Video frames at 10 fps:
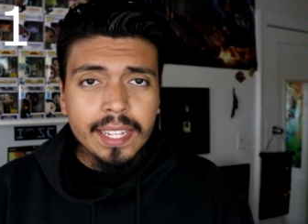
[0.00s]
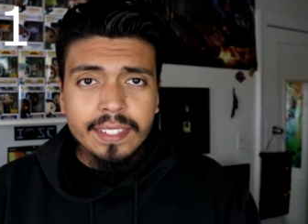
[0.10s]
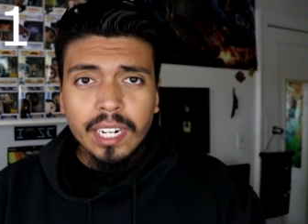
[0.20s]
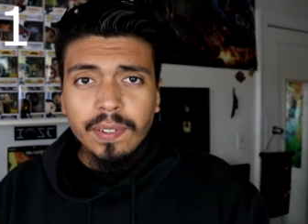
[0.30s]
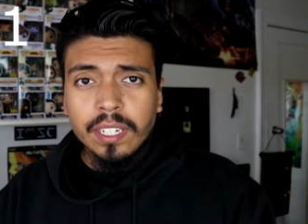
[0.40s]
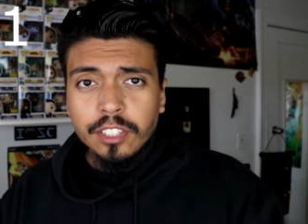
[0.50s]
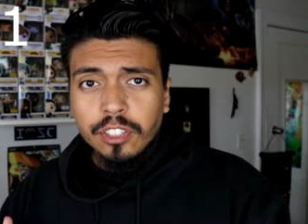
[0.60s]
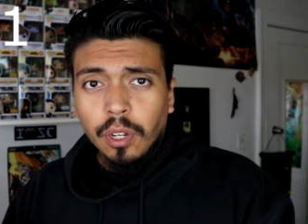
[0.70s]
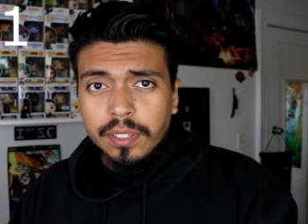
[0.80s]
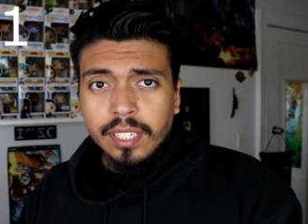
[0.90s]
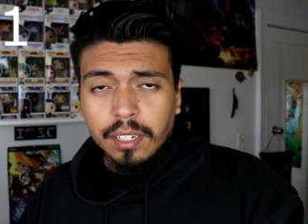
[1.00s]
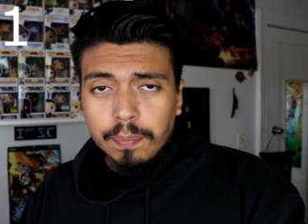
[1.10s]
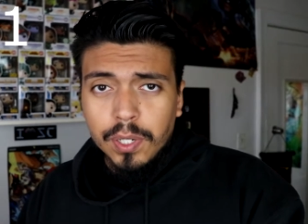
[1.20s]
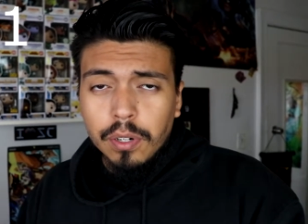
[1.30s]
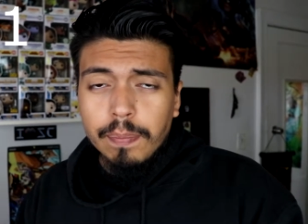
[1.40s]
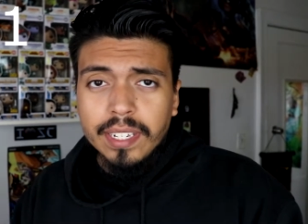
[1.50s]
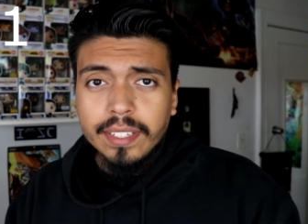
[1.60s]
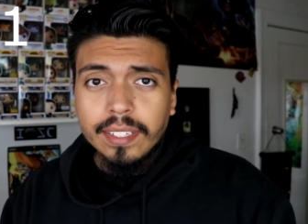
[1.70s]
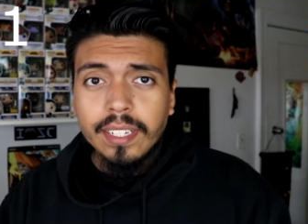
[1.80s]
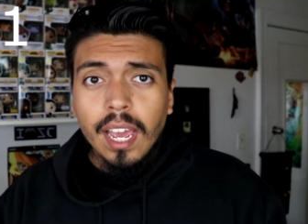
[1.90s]
instead of a consulting computer
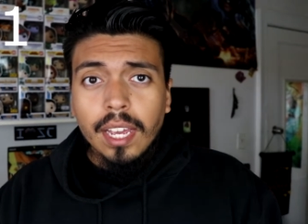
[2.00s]
business,